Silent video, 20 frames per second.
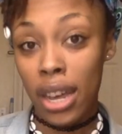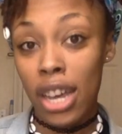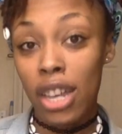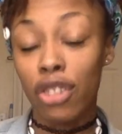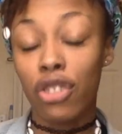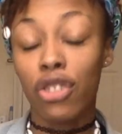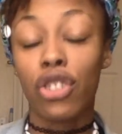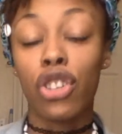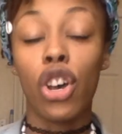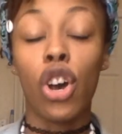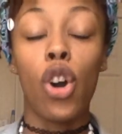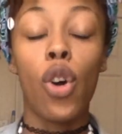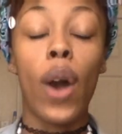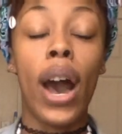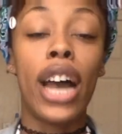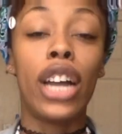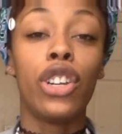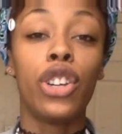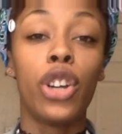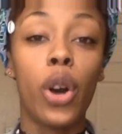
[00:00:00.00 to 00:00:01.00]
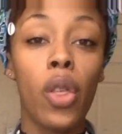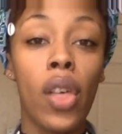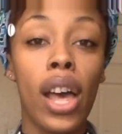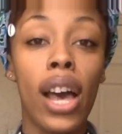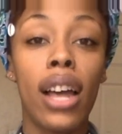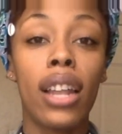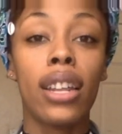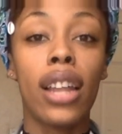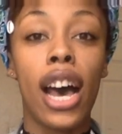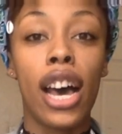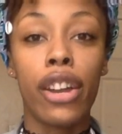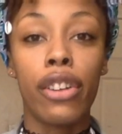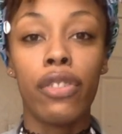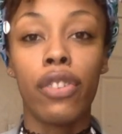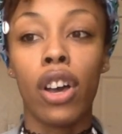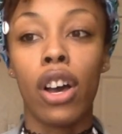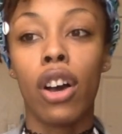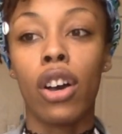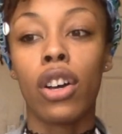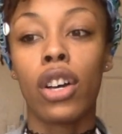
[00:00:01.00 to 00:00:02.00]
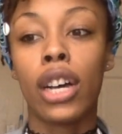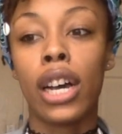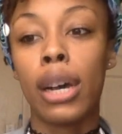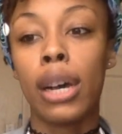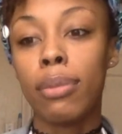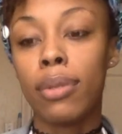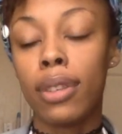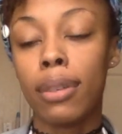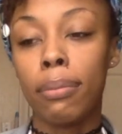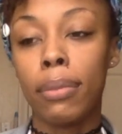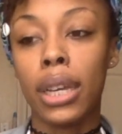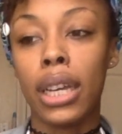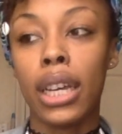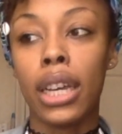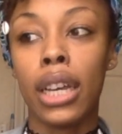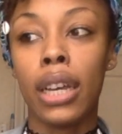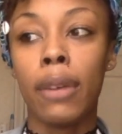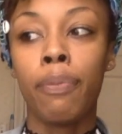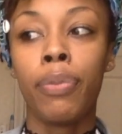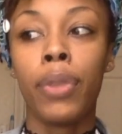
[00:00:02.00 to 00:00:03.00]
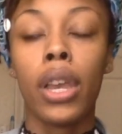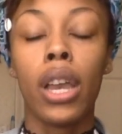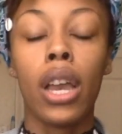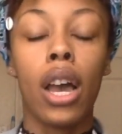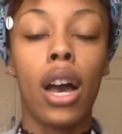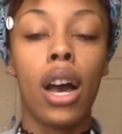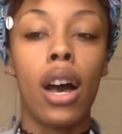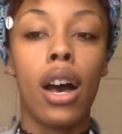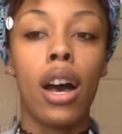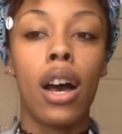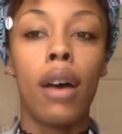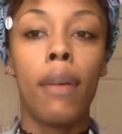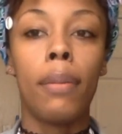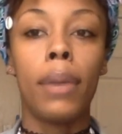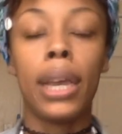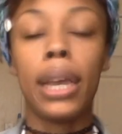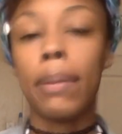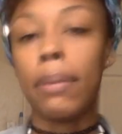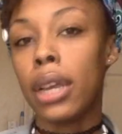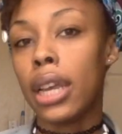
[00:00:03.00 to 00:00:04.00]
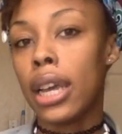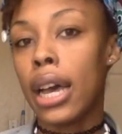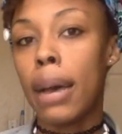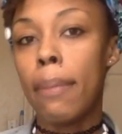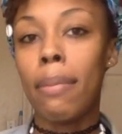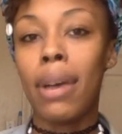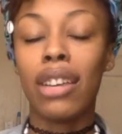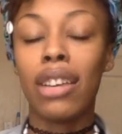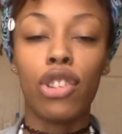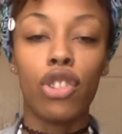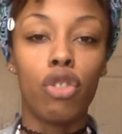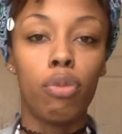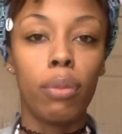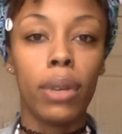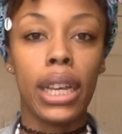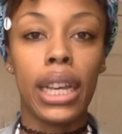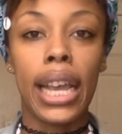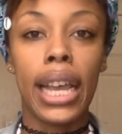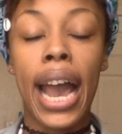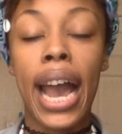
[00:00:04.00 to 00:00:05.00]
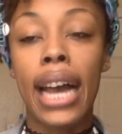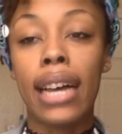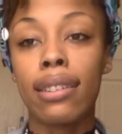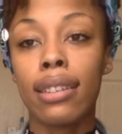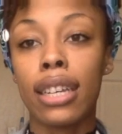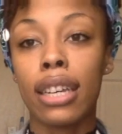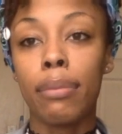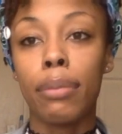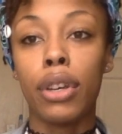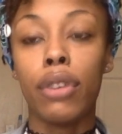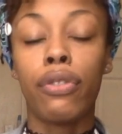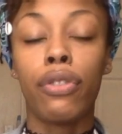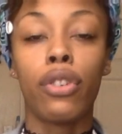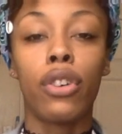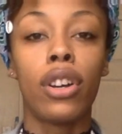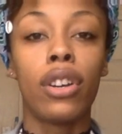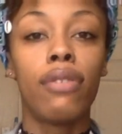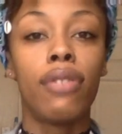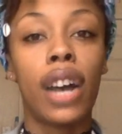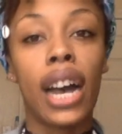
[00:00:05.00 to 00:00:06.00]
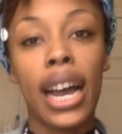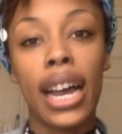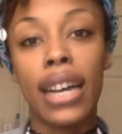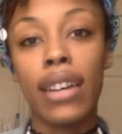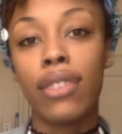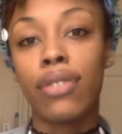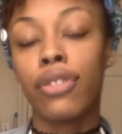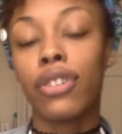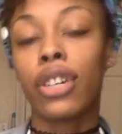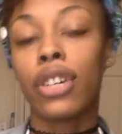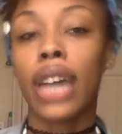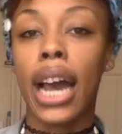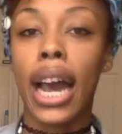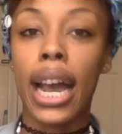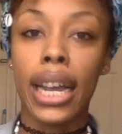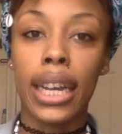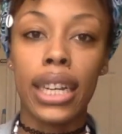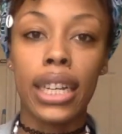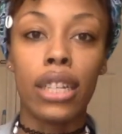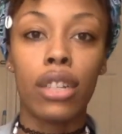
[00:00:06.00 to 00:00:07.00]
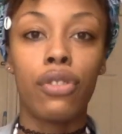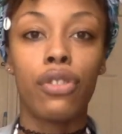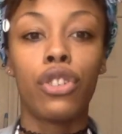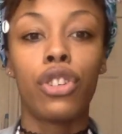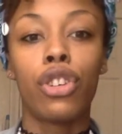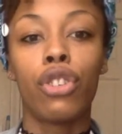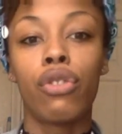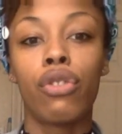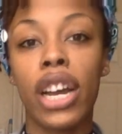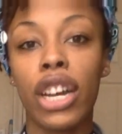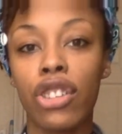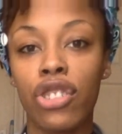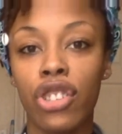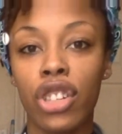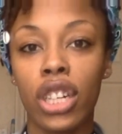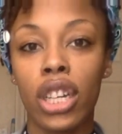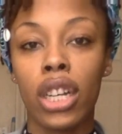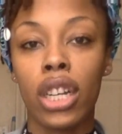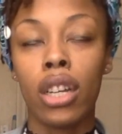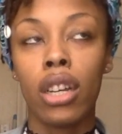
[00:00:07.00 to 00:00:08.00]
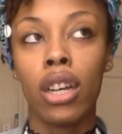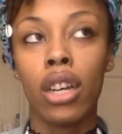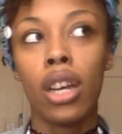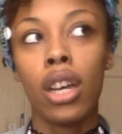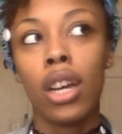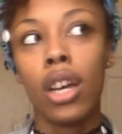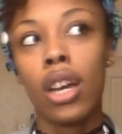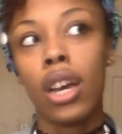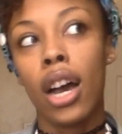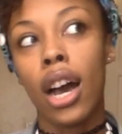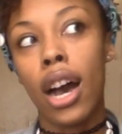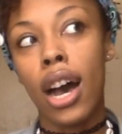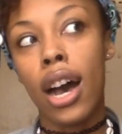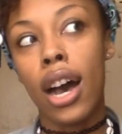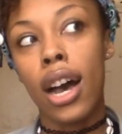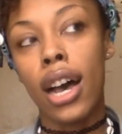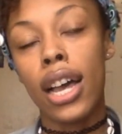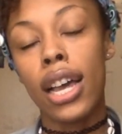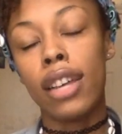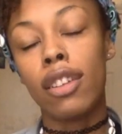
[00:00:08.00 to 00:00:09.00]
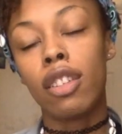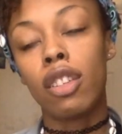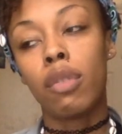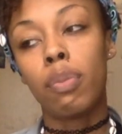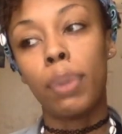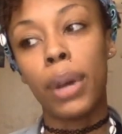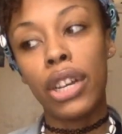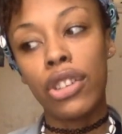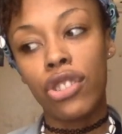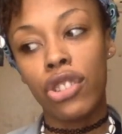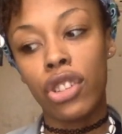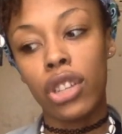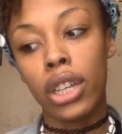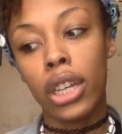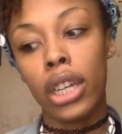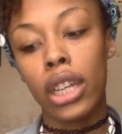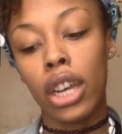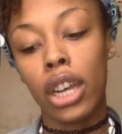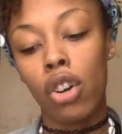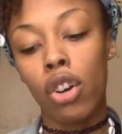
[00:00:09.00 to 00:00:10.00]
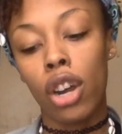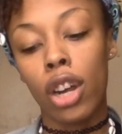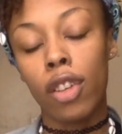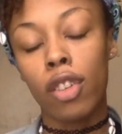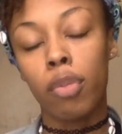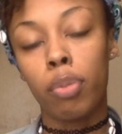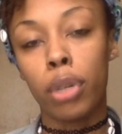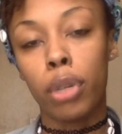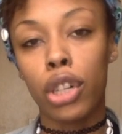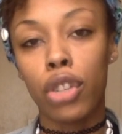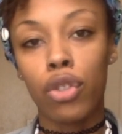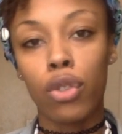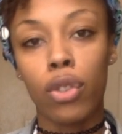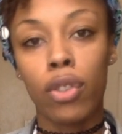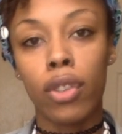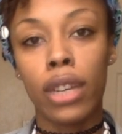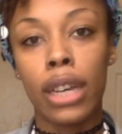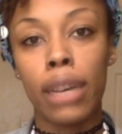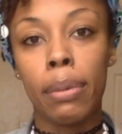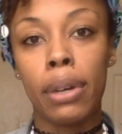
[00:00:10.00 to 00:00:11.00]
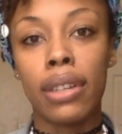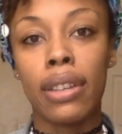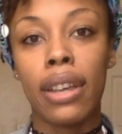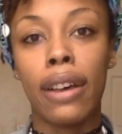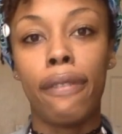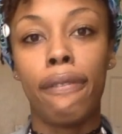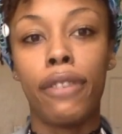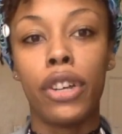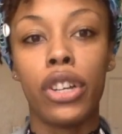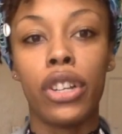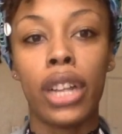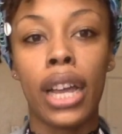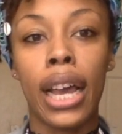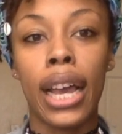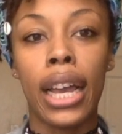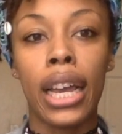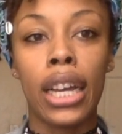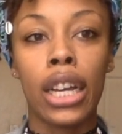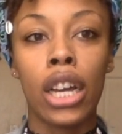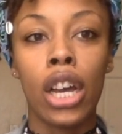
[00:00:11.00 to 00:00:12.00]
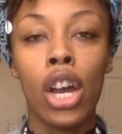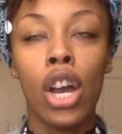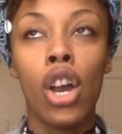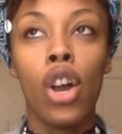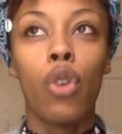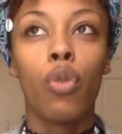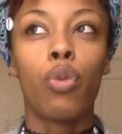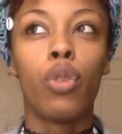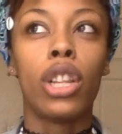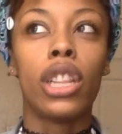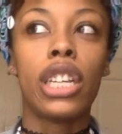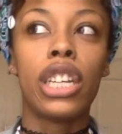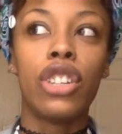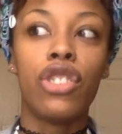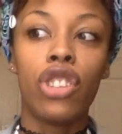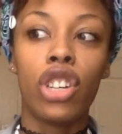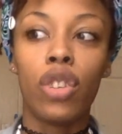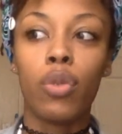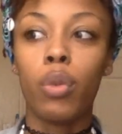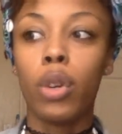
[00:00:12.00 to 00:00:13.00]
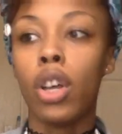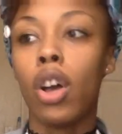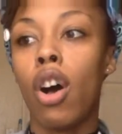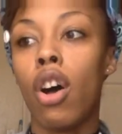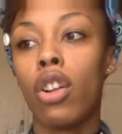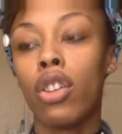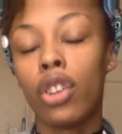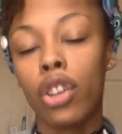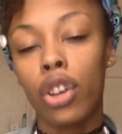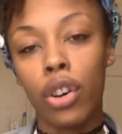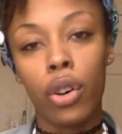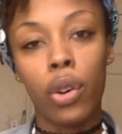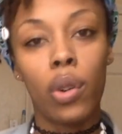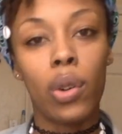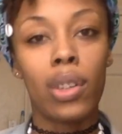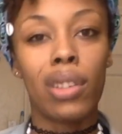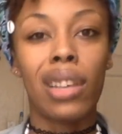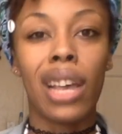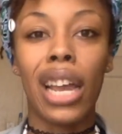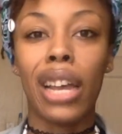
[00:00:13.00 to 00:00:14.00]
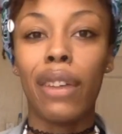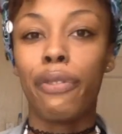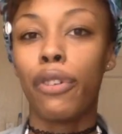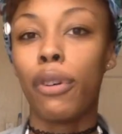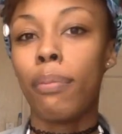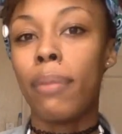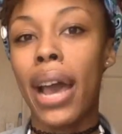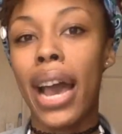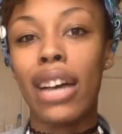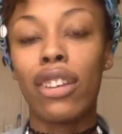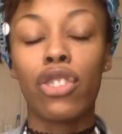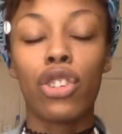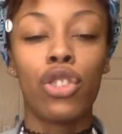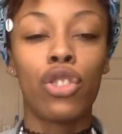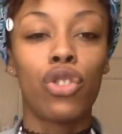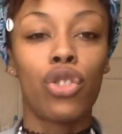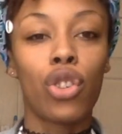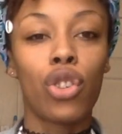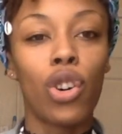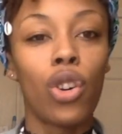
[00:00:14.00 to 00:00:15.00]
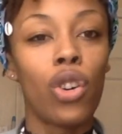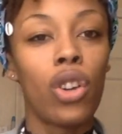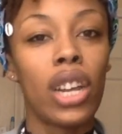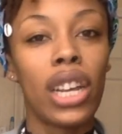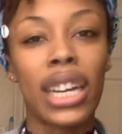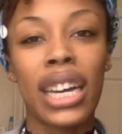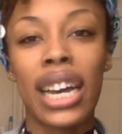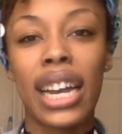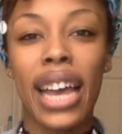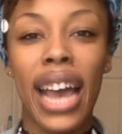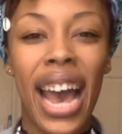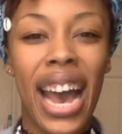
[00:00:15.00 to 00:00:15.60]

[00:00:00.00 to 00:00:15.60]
So I know that a lot of y'all come to me, hit me up, message me, asking me for advice, for guidance, for direction, especially like on a spiritual tip, because I feel like religion, we all know, is like for mass control, and it kind of